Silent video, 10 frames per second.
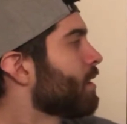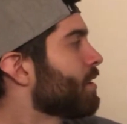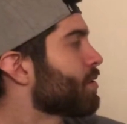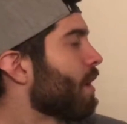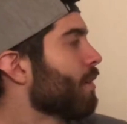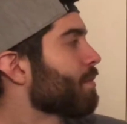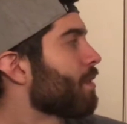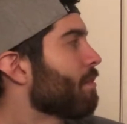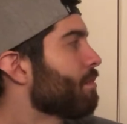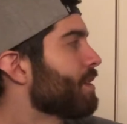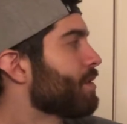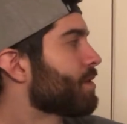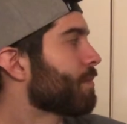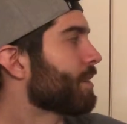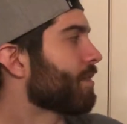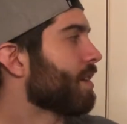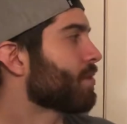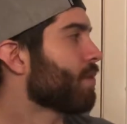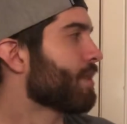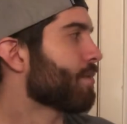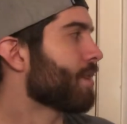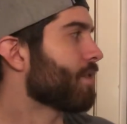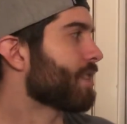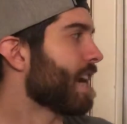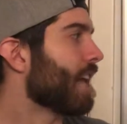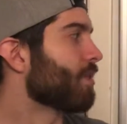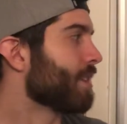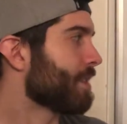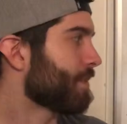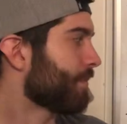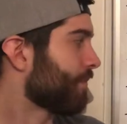So I would probably do something around 2,300 calories.